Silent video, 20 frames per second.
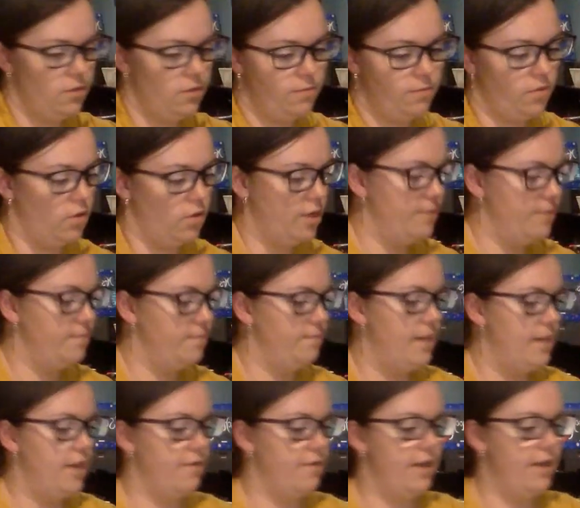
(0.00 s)
hold on,
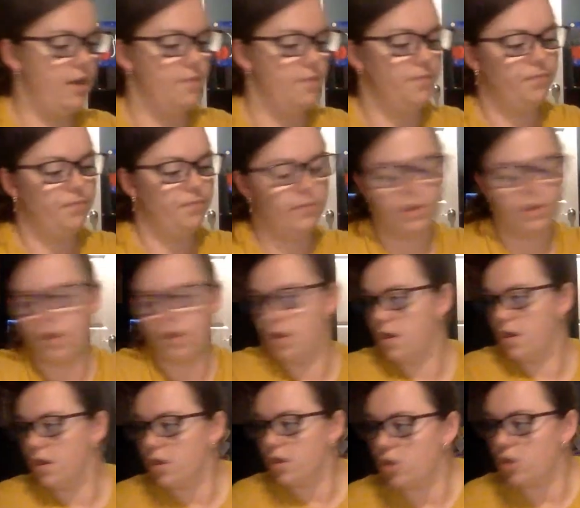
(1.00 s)
mine are right here.
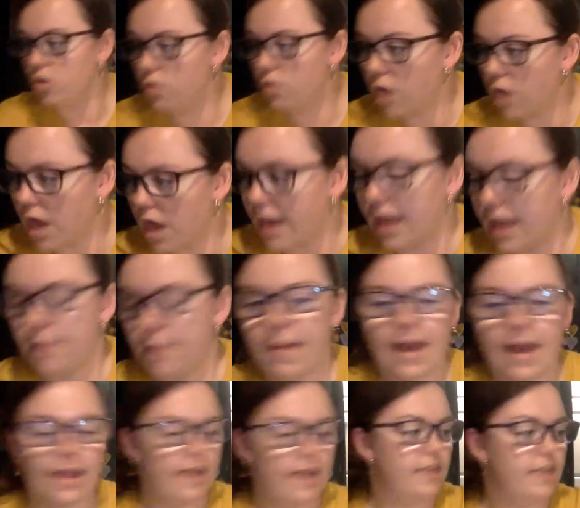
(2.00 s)
You got a
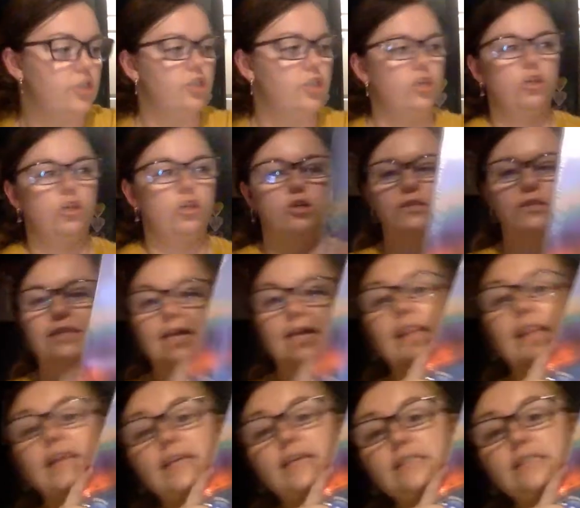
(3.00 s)
package that looks like
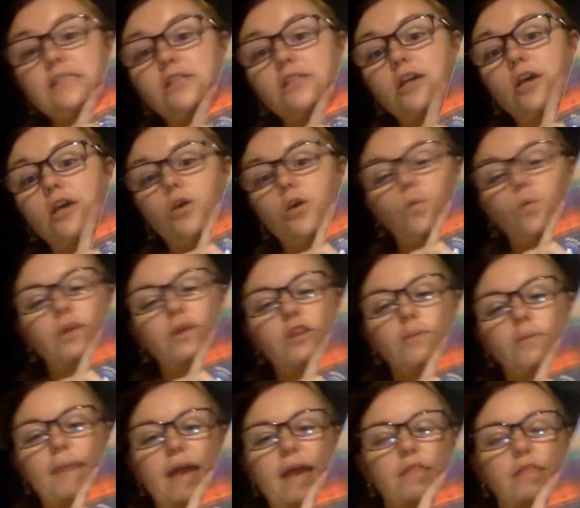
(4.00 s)
this with your
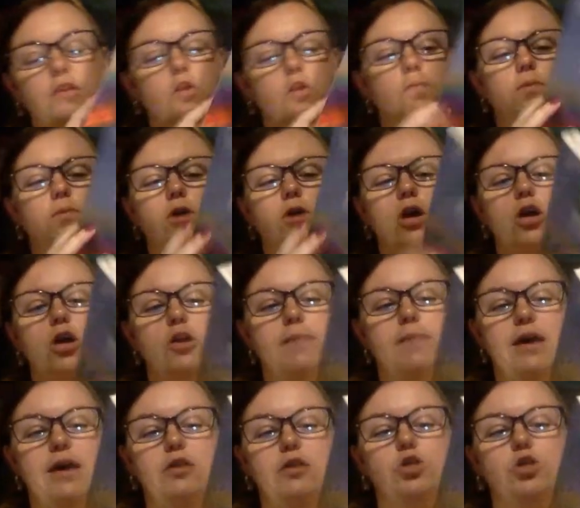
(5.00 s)
math
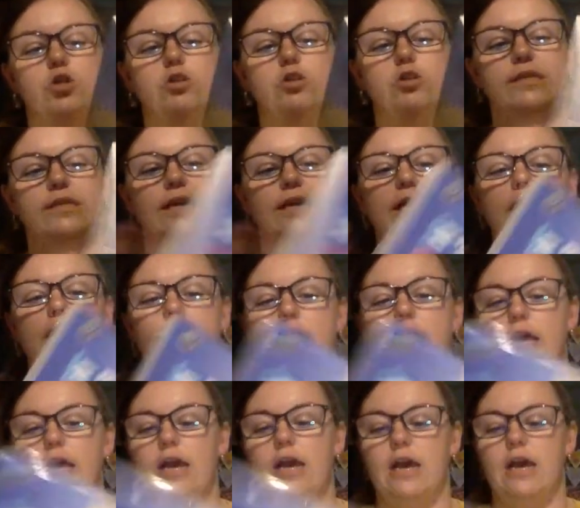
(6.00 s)
journals in it.
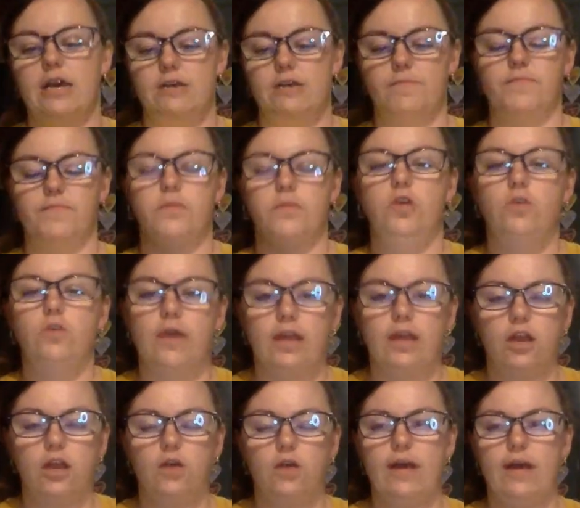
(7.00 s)
You can
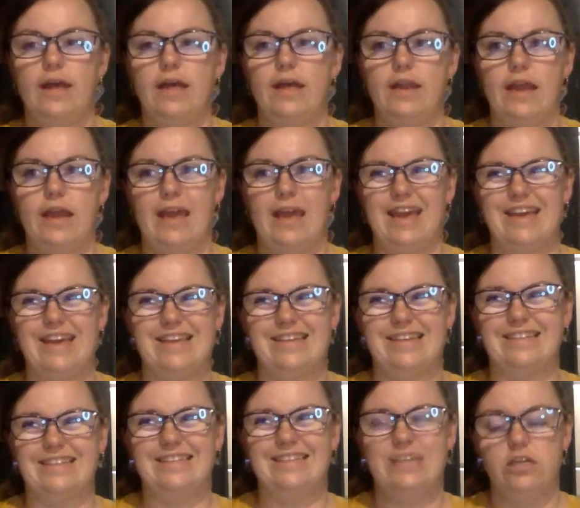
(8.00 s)
go ahead
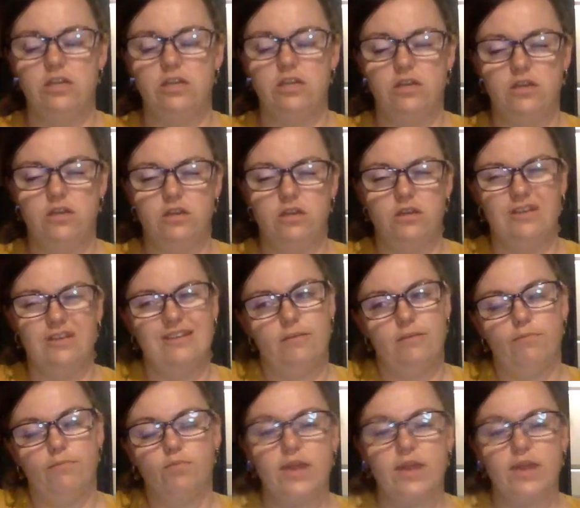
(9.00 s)
and
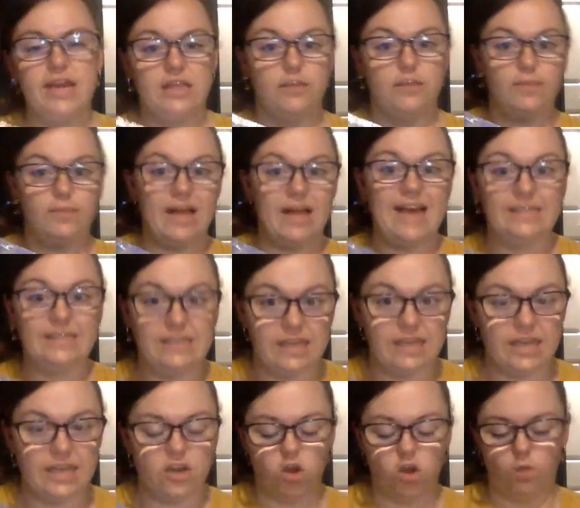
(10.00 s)
break the
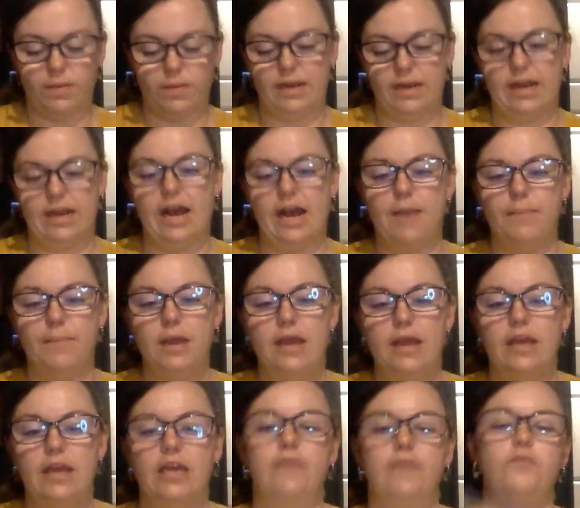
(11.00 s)
plastic and open it up.
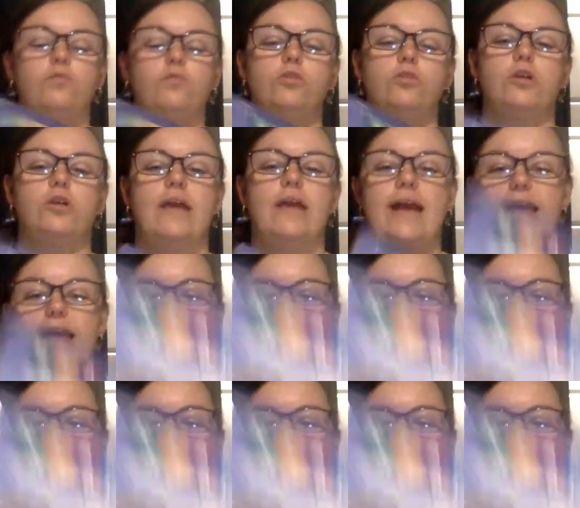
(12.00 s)
If you look at